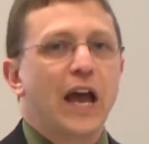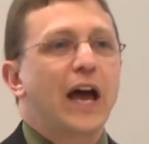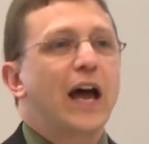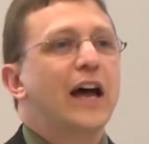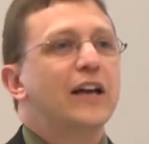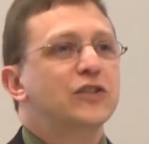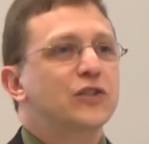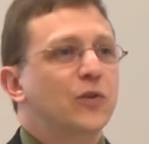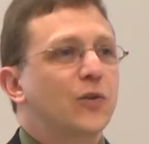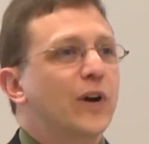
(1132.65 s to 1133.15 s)

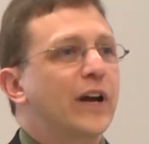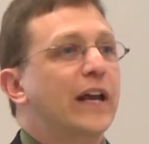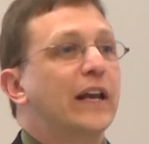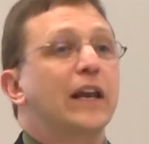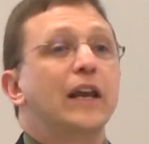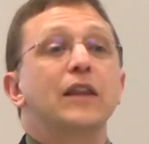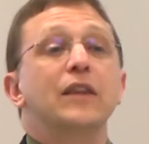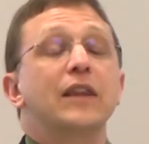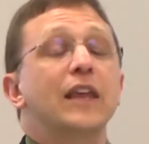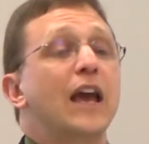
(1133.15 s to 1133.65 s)
That's great.
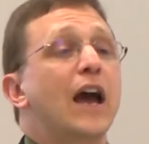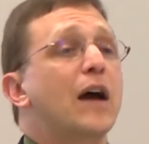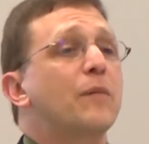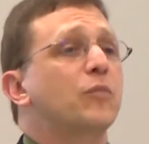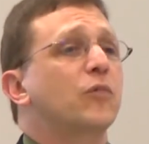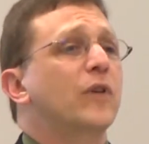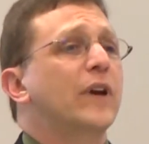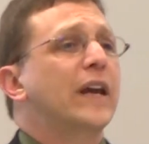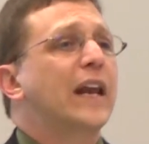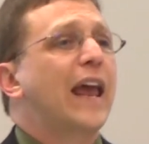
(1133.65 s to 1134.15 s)
They
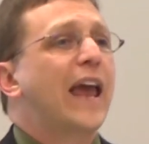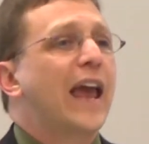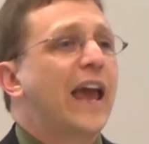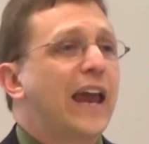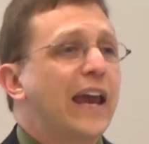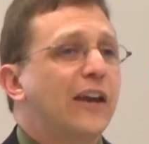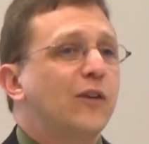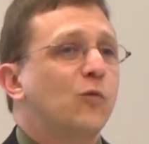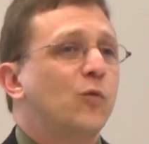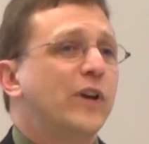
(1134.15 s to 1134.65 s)
operate
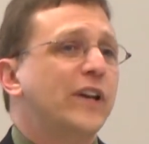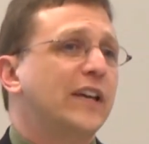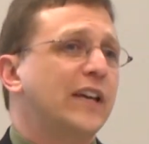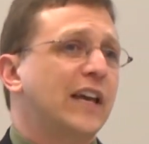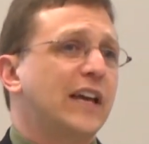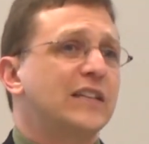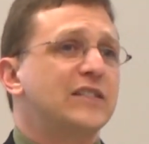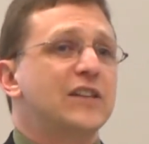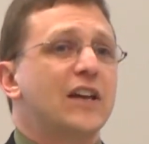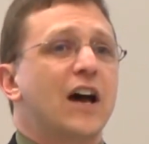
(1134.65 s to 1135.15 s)
eight
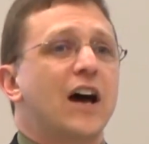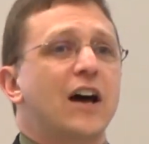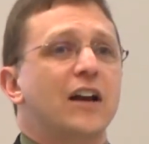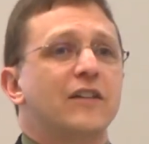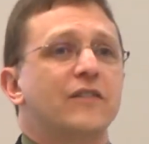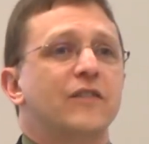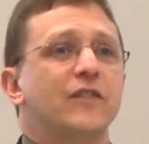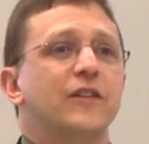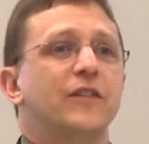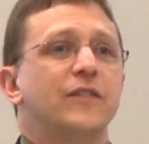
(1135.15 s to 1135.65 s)
weekends out
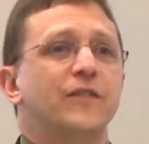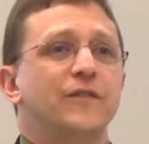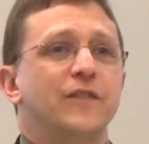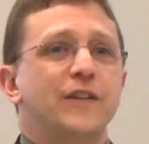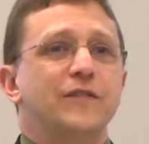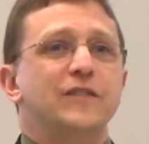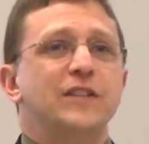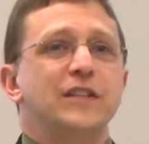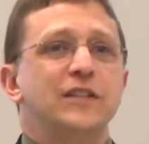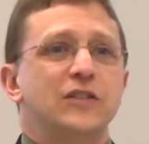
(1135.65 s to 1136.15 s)
of a
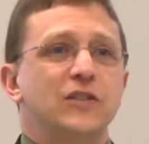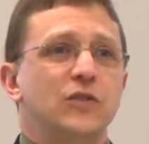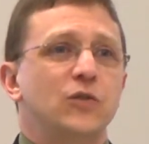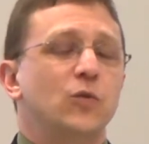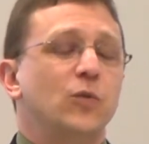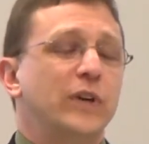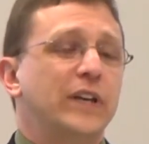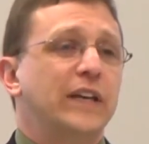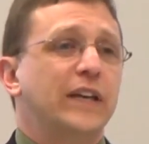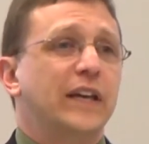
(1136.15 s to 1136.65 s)

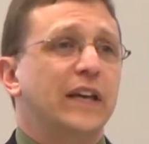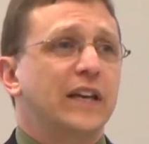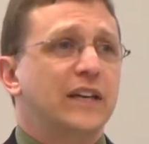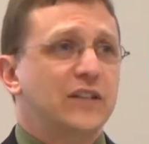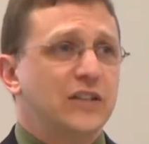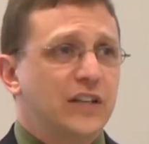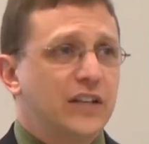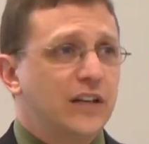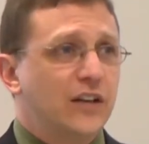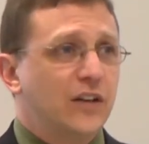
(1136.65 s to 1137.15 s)
52
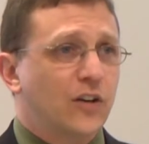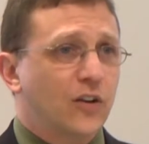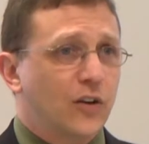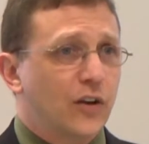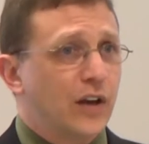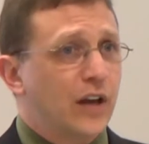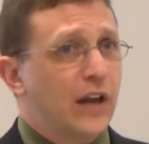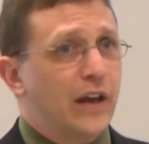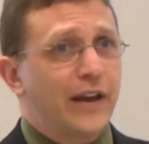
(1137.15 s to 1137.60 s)
weekend year.